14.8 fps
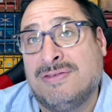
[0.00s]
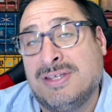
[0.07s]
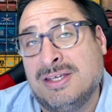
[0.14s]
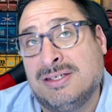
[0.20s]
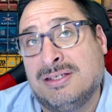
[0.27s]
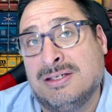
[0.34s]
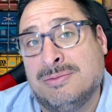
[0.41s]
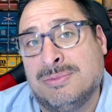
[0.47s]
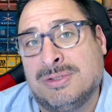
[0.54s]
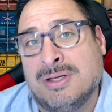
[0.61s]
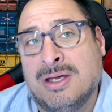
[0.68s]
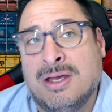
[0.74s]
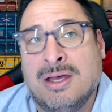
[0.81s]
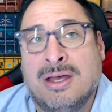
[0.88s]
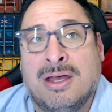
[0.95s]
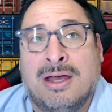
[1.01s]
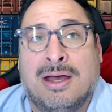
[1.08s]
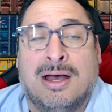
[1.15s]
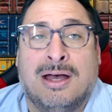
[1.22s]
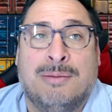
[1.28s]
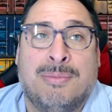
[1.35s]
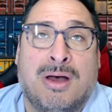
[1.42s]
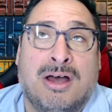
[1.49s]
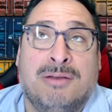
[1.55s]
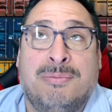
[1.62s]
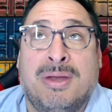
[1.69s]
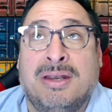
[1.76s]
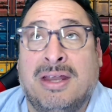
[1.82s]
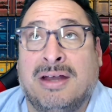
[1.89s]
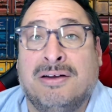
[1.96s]
systems,
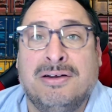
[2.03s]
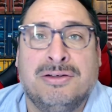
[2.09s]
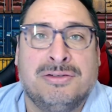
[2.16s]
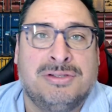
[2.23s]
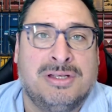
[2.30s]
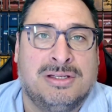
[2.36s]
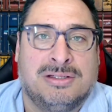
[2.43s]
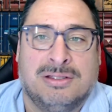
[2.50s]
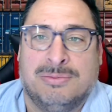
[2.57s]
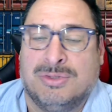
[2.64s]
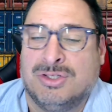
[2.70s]
unmanned aerial systems.